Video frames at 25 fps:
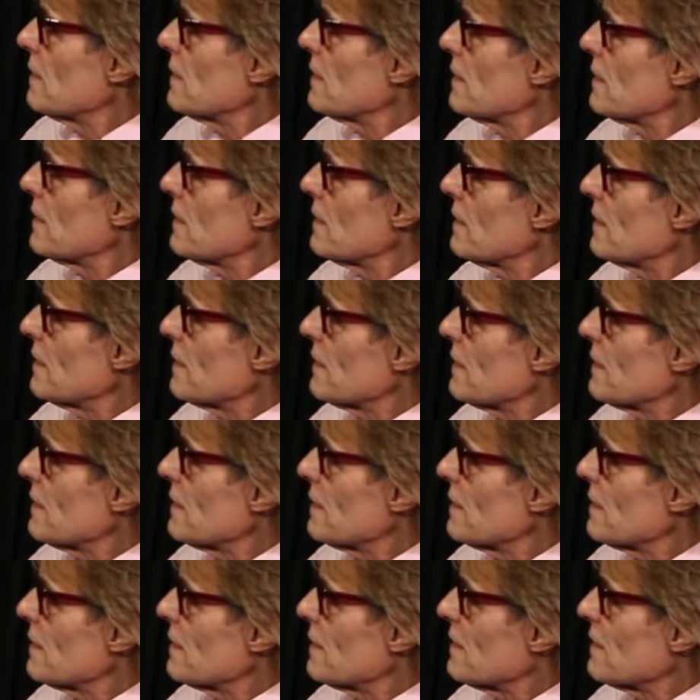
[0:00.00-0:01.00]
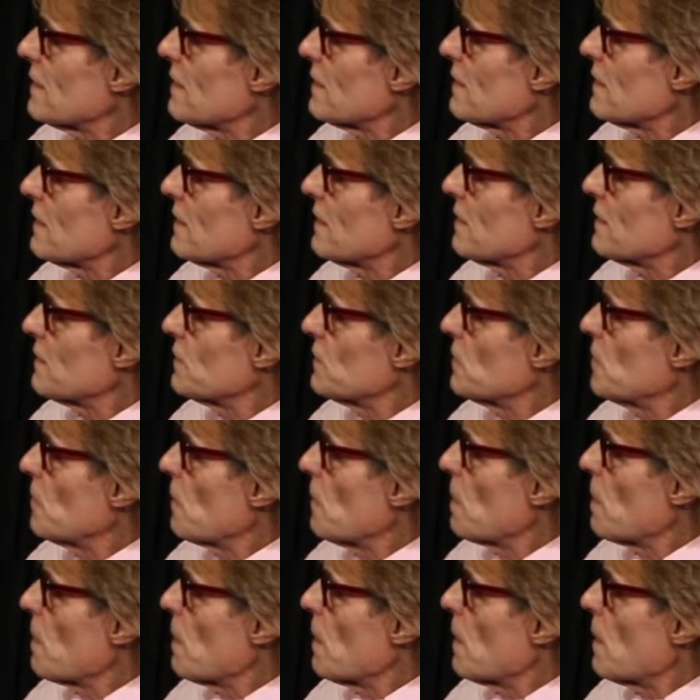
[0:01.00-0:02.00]

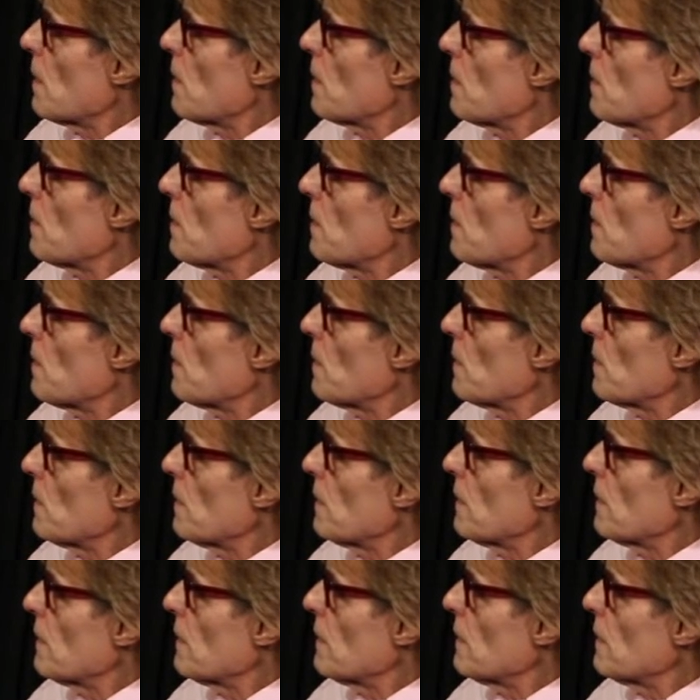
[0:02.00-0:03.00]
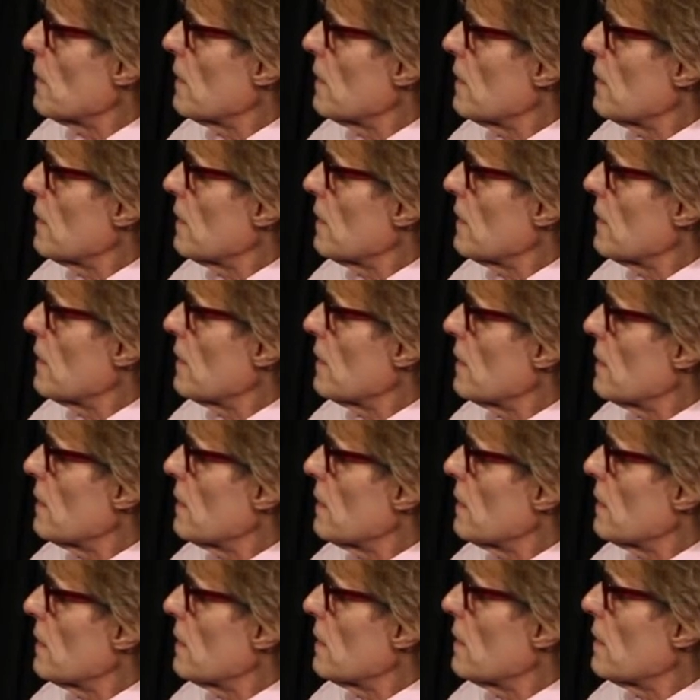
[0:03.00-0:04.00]

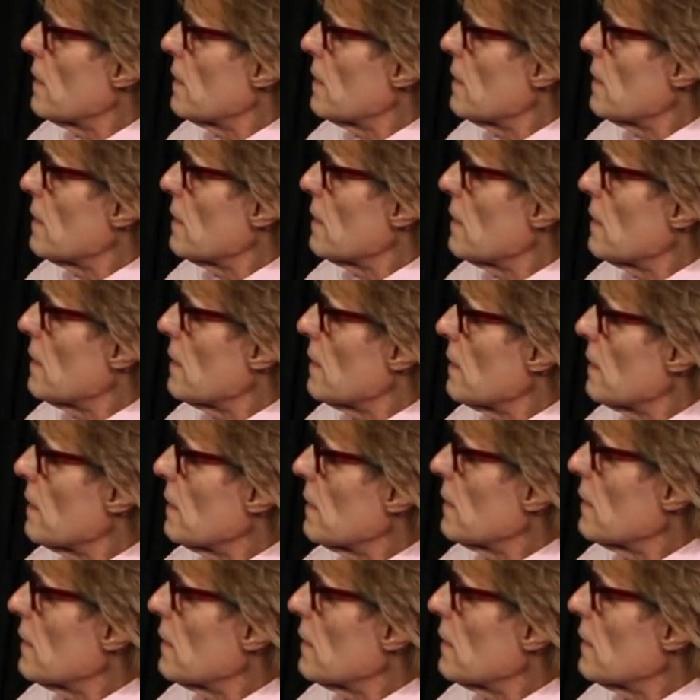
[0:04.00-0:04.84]
No words are spoken by the person on screen.